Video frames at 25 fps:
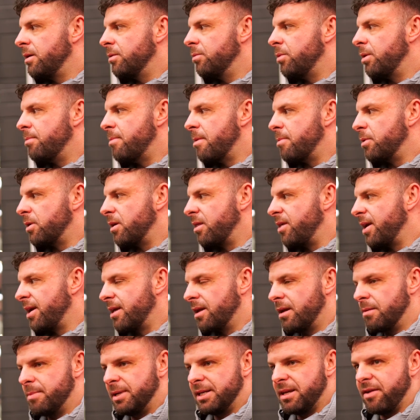you want to think
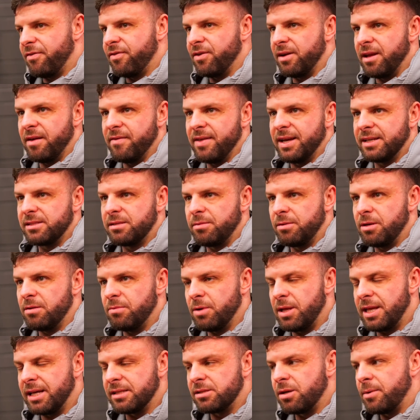a little bit differently. That's your
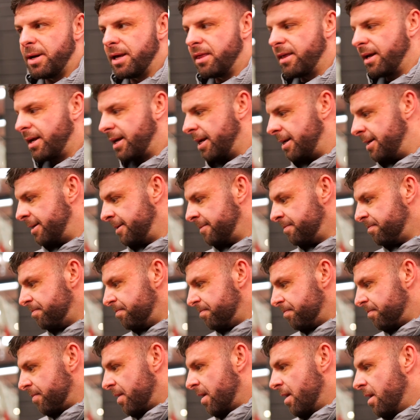way of thinking.
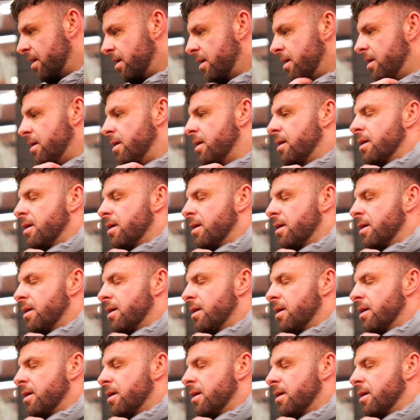Right, so exercise